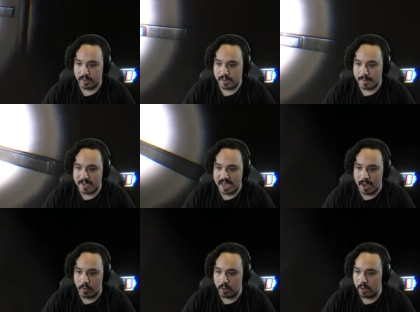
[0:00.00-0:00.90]
Get me
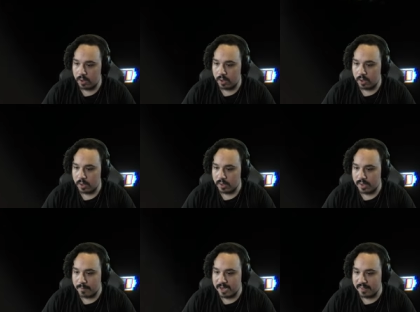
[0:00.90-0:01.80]
out.
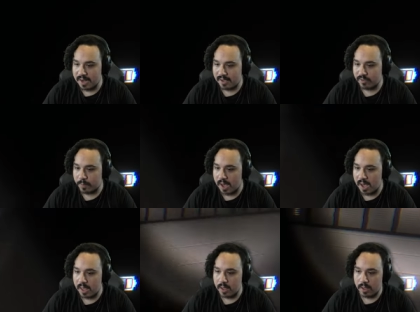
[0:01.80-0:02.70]
Get me to the next spot.